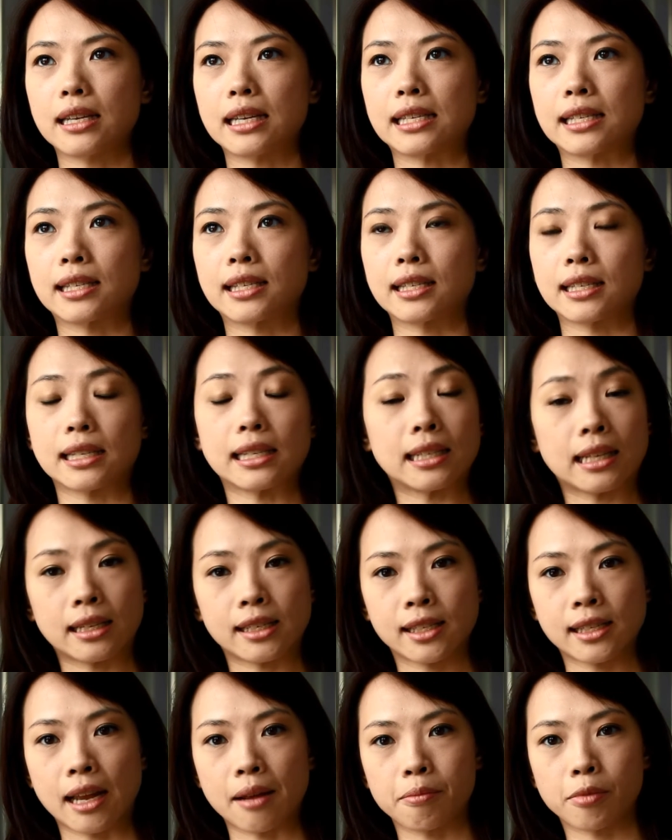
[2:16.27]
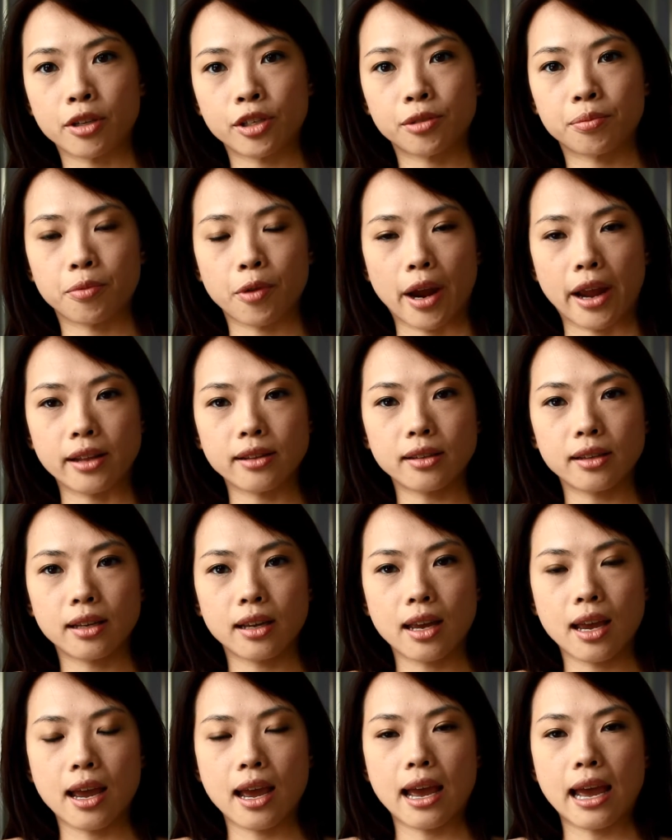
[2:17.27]
is an established brand.
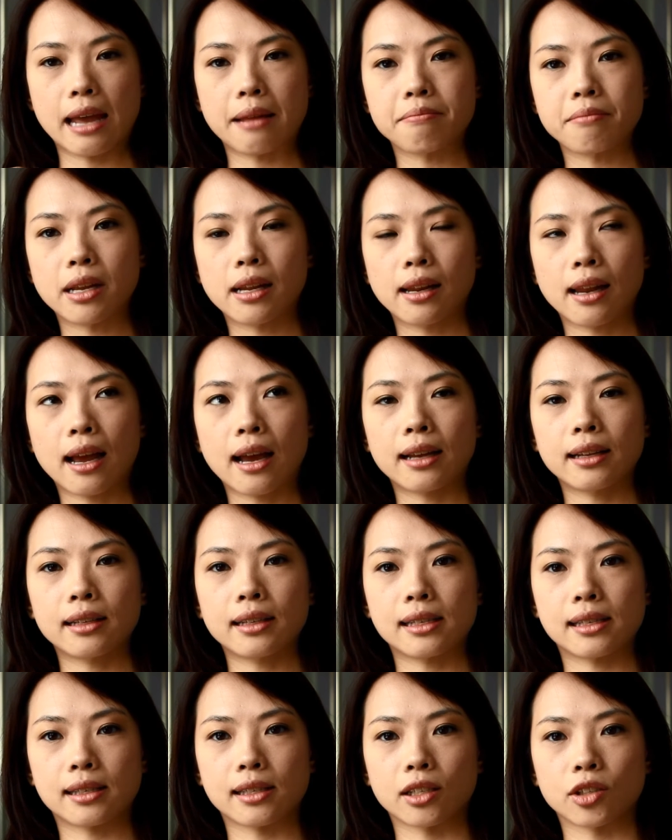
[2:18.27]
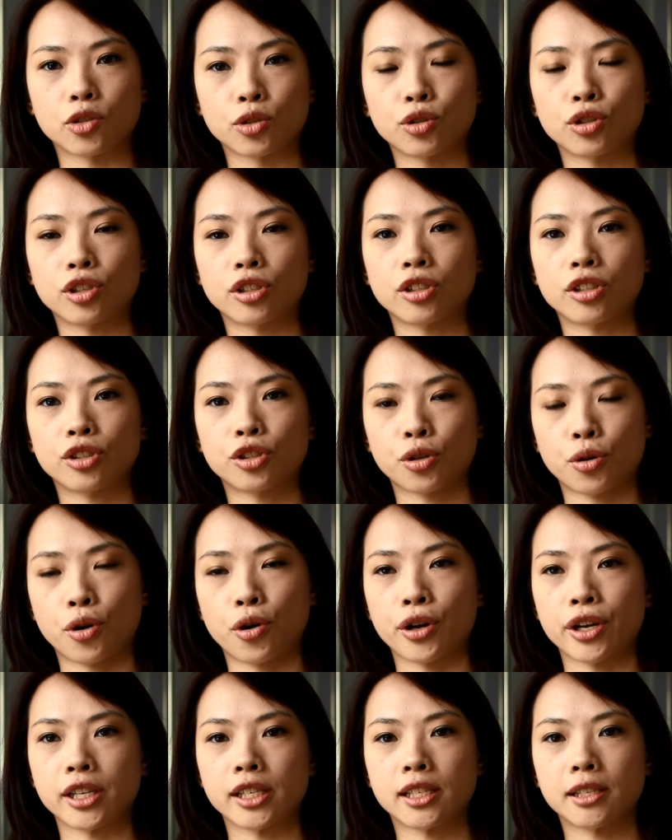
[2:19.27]
And Milan is a good
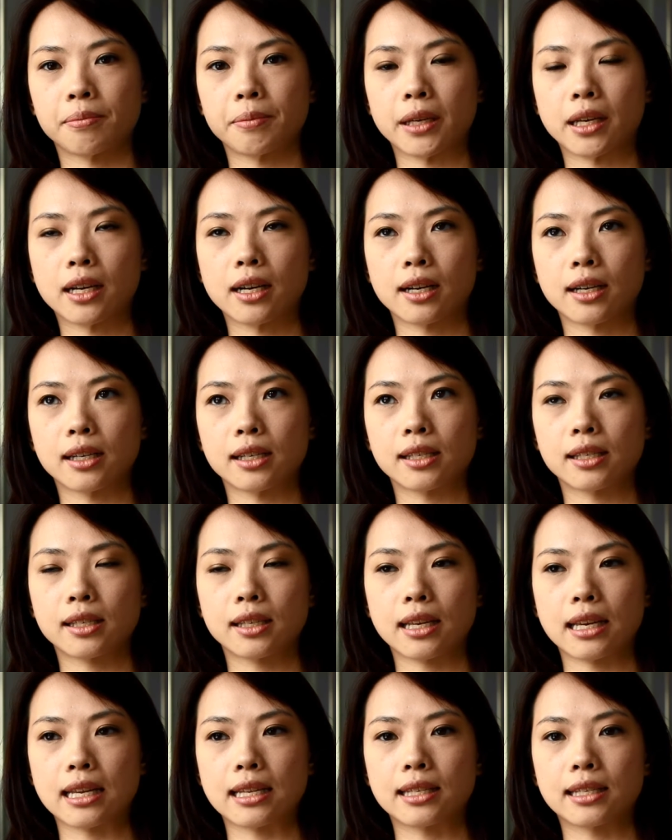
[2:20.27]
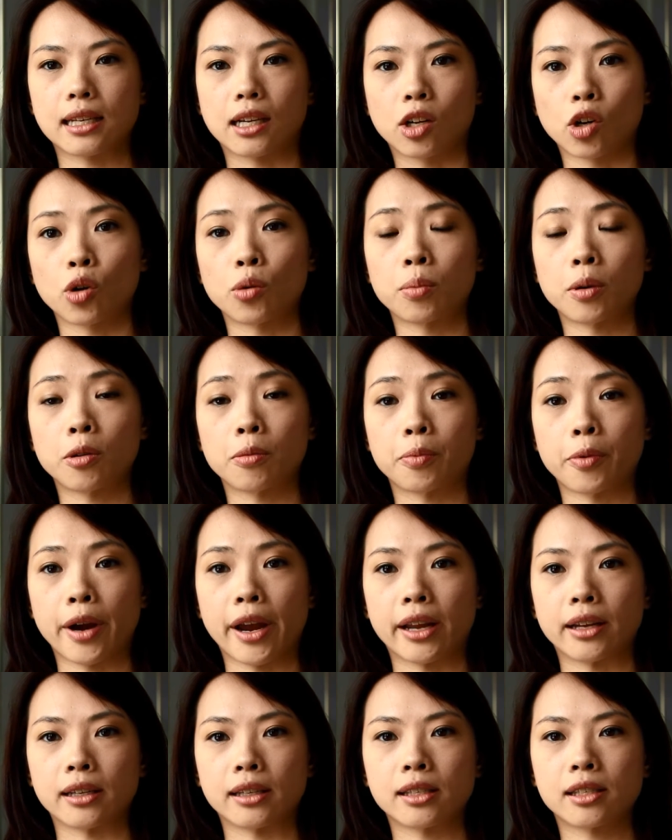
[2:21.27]
choice because it's a global
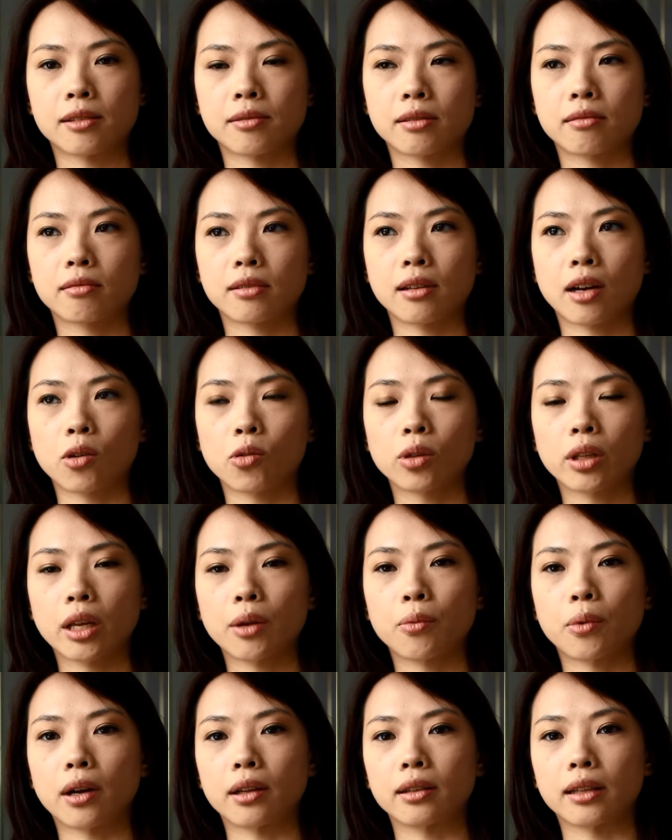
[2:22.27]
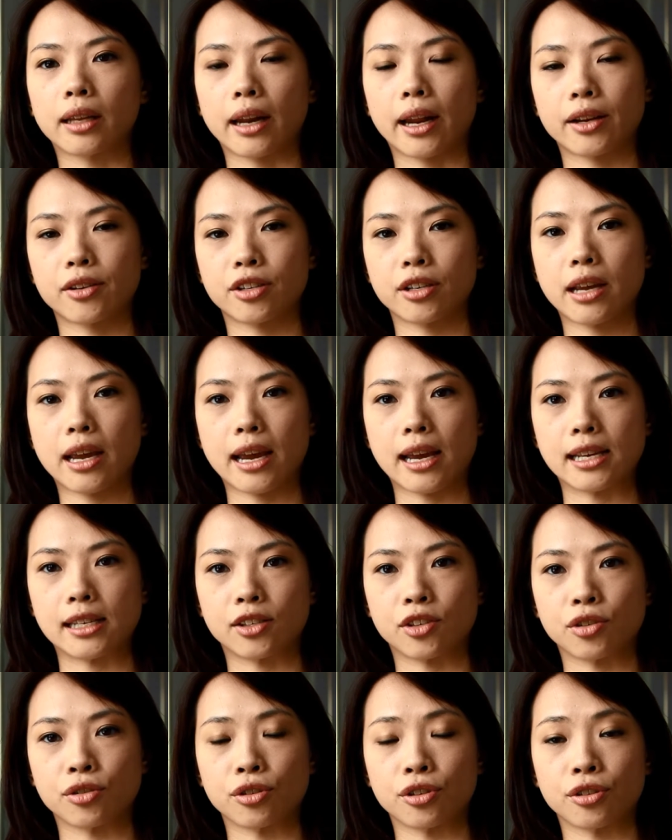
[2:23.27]
brand. It's the only one that actually has
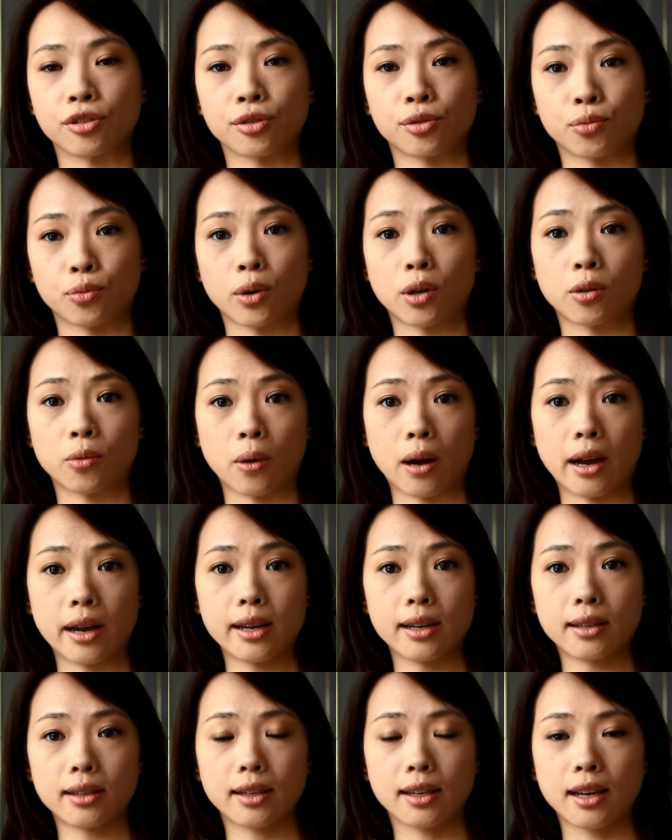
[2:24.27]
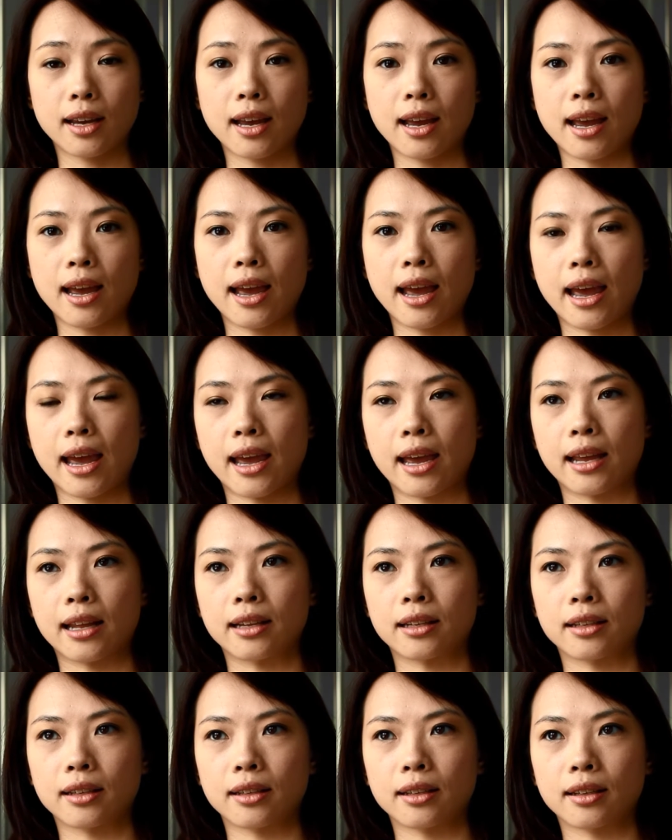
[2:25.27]
studios worldwide.
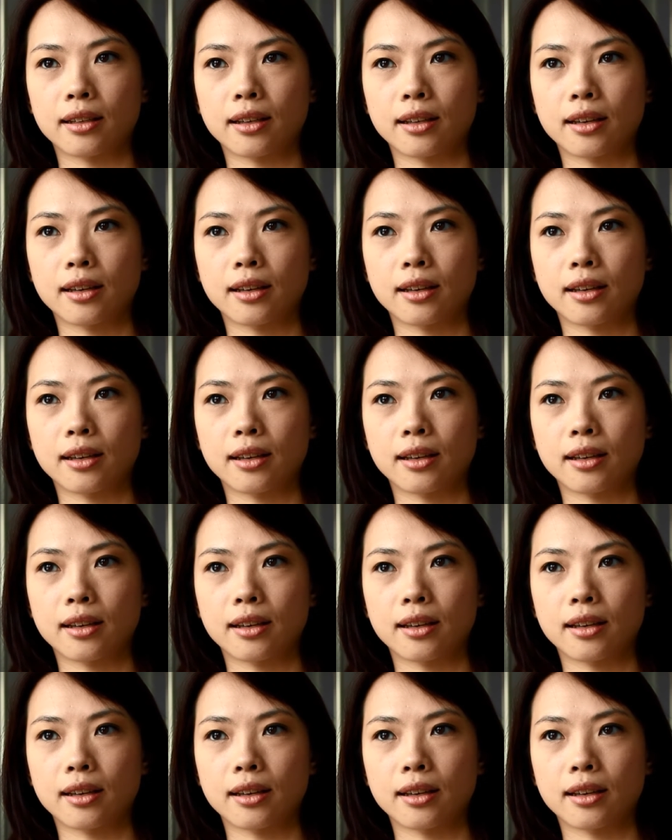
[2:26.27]
And